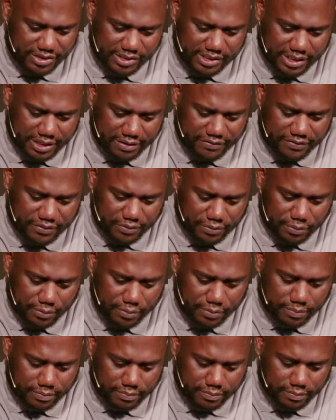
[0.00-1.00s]
she said a
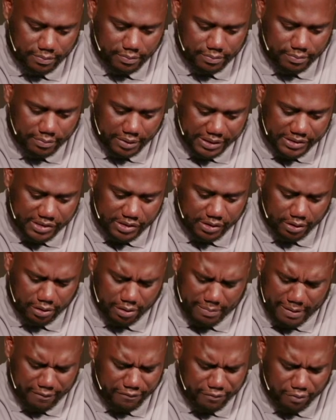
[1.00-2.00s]
few months
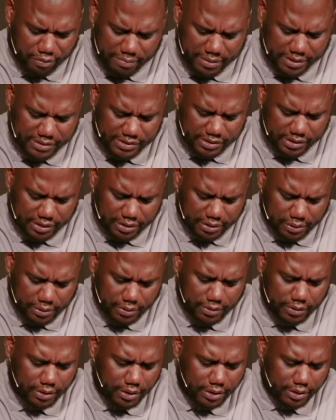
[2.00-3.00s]
ago, about four months
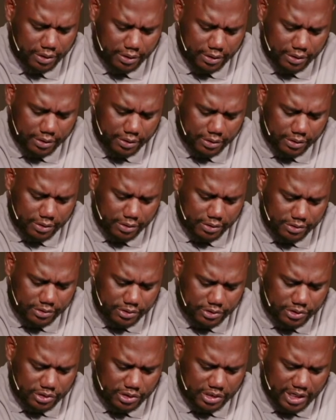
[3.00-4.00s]
ago,
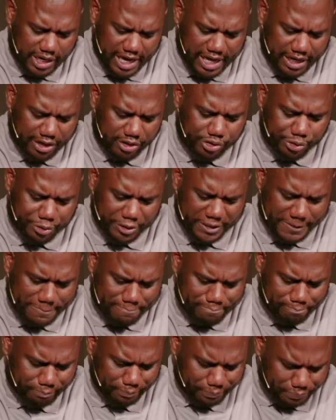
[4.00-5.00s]
she had a
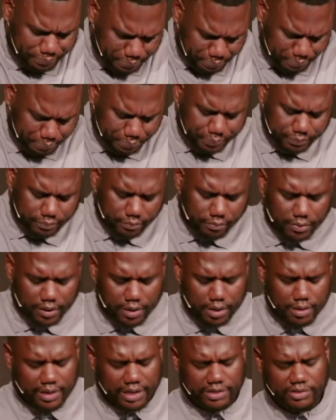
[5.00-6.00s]
dream
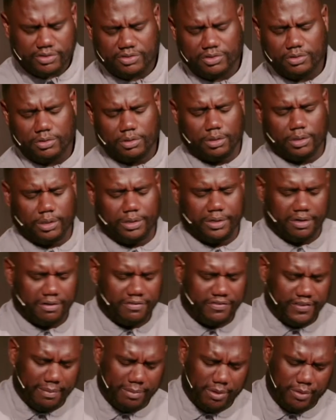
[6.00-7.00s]
that her and
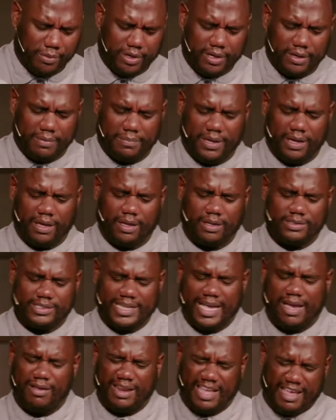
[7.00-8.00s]
her family were coming
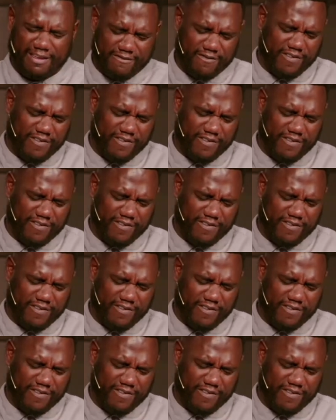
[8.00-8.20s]
down a